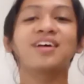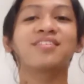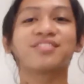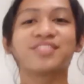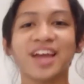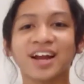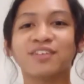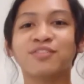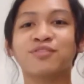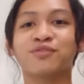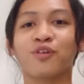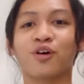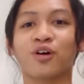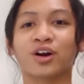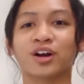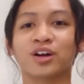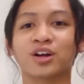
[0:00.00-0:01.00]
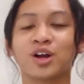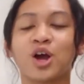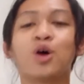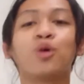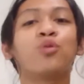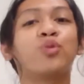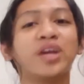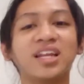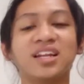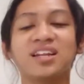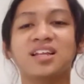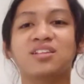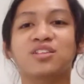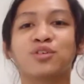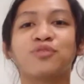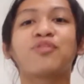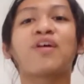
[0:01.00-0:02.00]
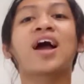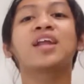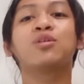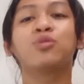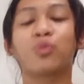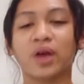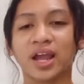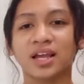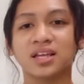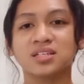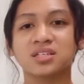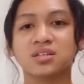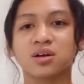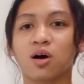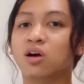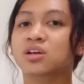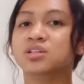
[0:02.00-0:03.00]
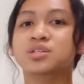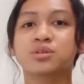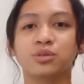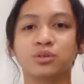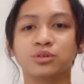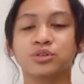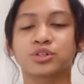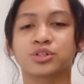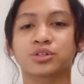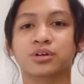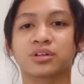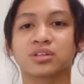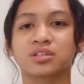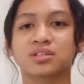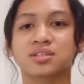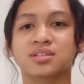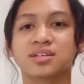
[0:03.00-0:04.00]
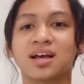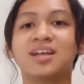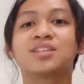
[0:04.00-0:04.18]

Therefore, we need to find ways or solutions